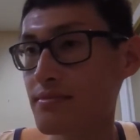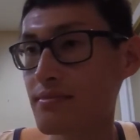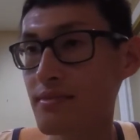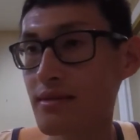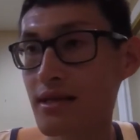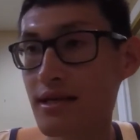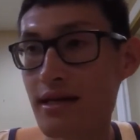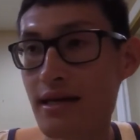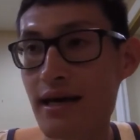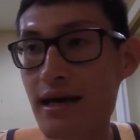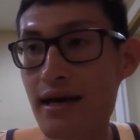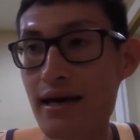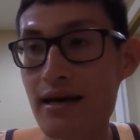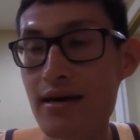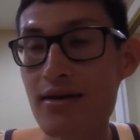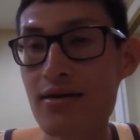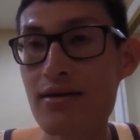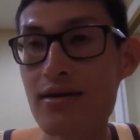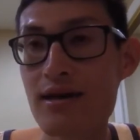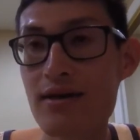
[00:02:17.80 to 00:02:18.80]
Yeah,
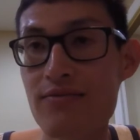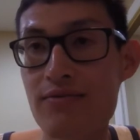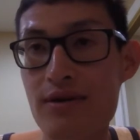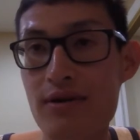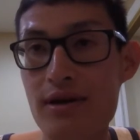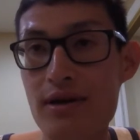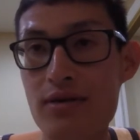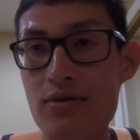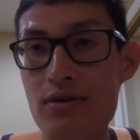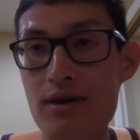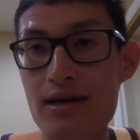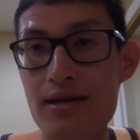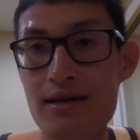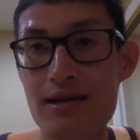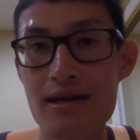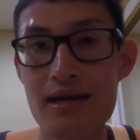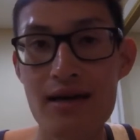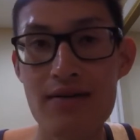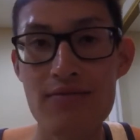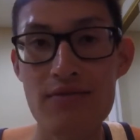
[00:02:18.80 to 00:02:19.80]
it can get very annoying,
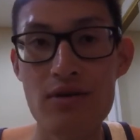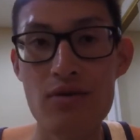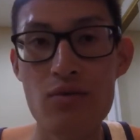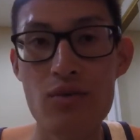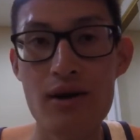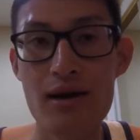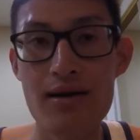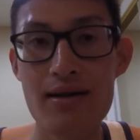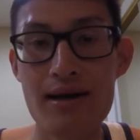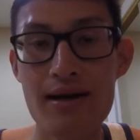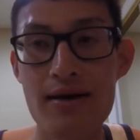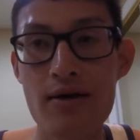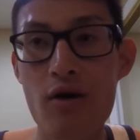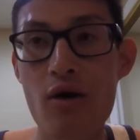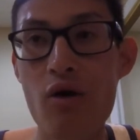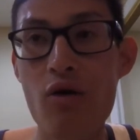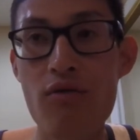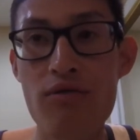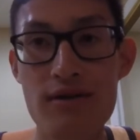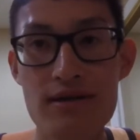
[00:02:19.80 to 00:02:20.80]
like if you wear like
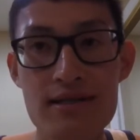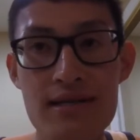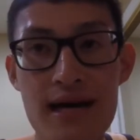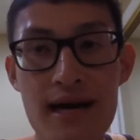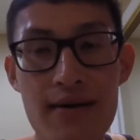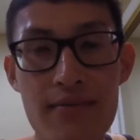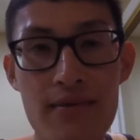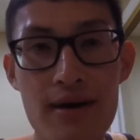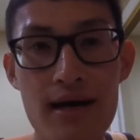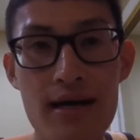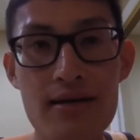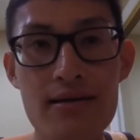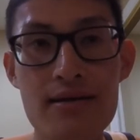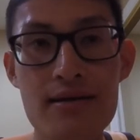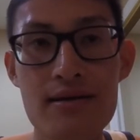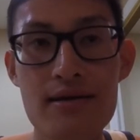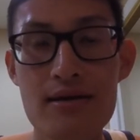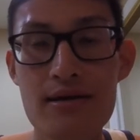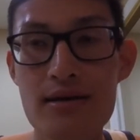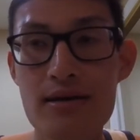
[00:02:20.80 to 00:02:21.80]
overtime, right?
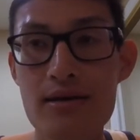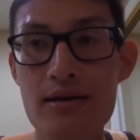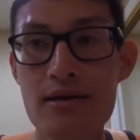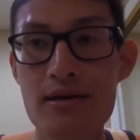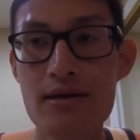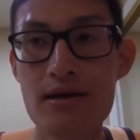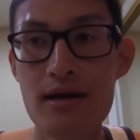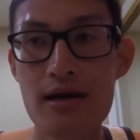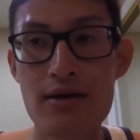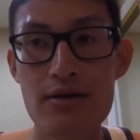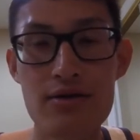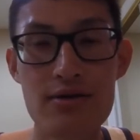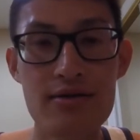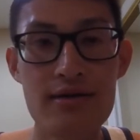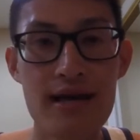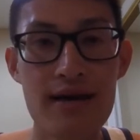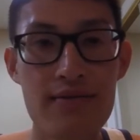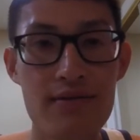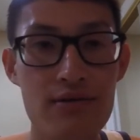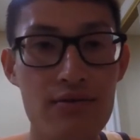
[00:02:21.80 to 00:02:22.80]
And you just
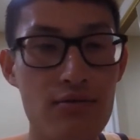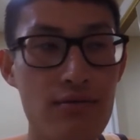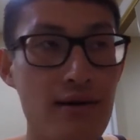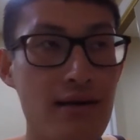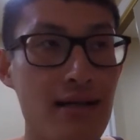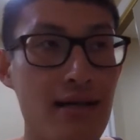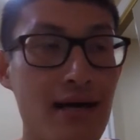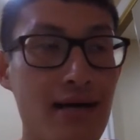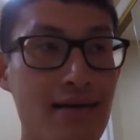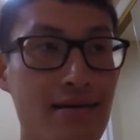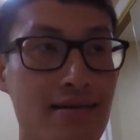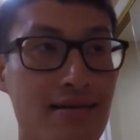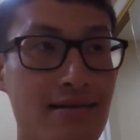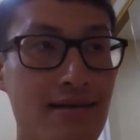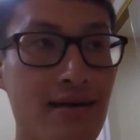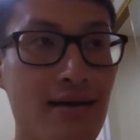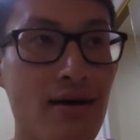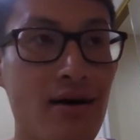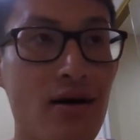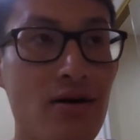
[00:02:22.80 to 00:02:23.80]
have to realize
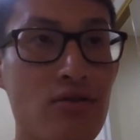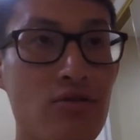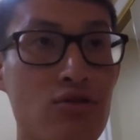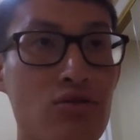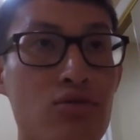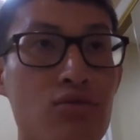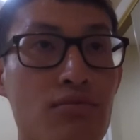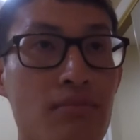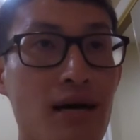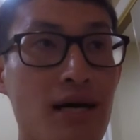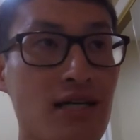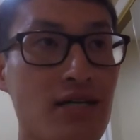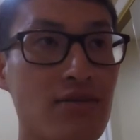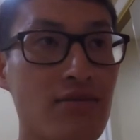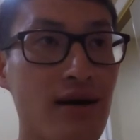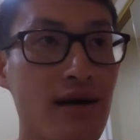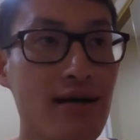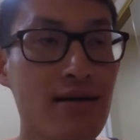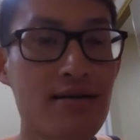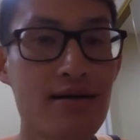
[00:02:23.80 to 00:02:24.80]
it on too much,
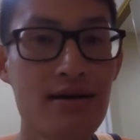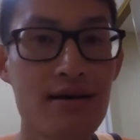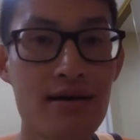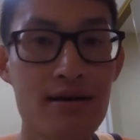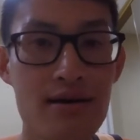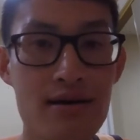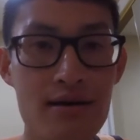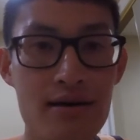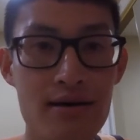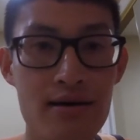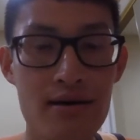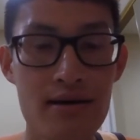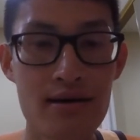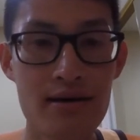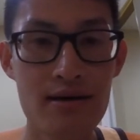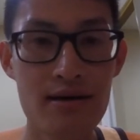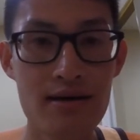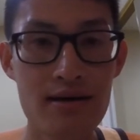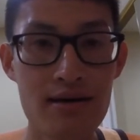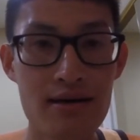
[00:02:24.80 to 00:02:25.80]
right?
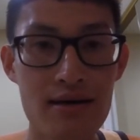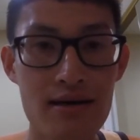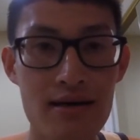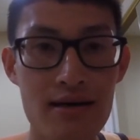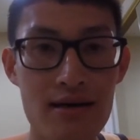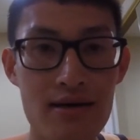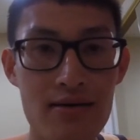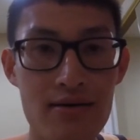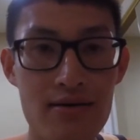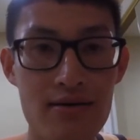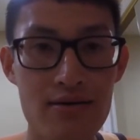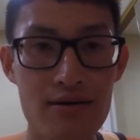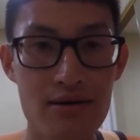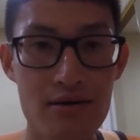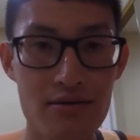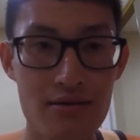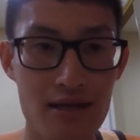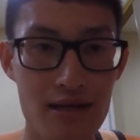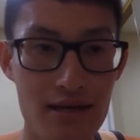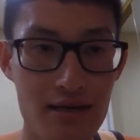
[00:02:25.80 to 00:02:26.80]
Yeah,
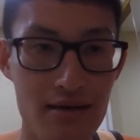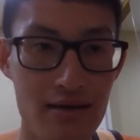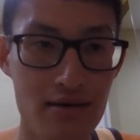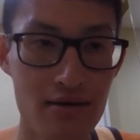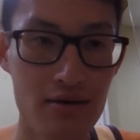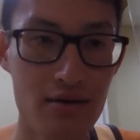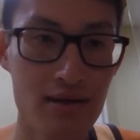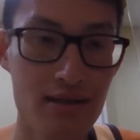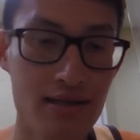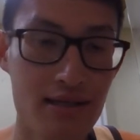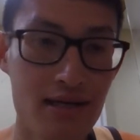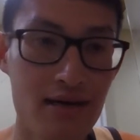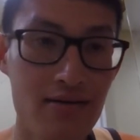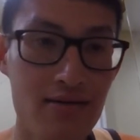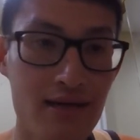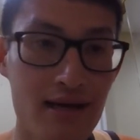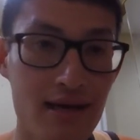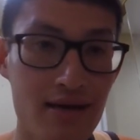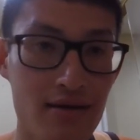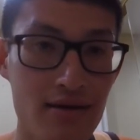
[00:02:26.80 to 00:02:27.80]
like you can tell
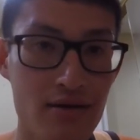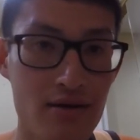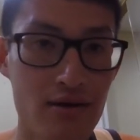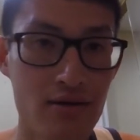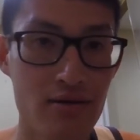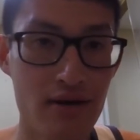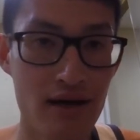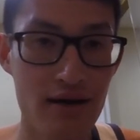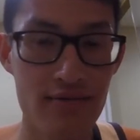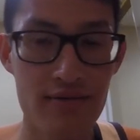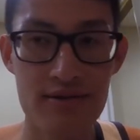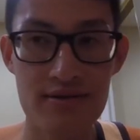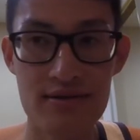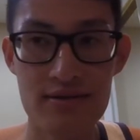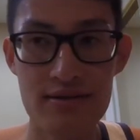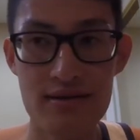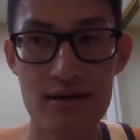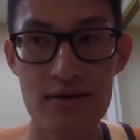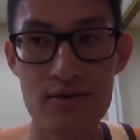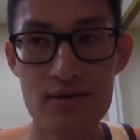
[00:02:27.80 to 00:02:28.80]
that, ever
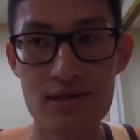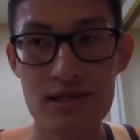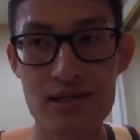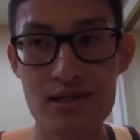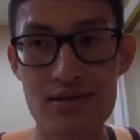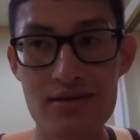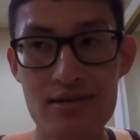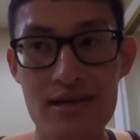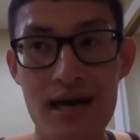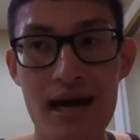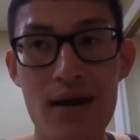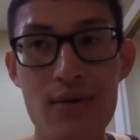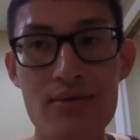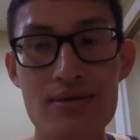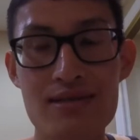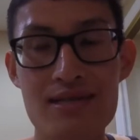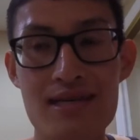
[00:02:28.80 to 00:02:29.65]
since I was young, I was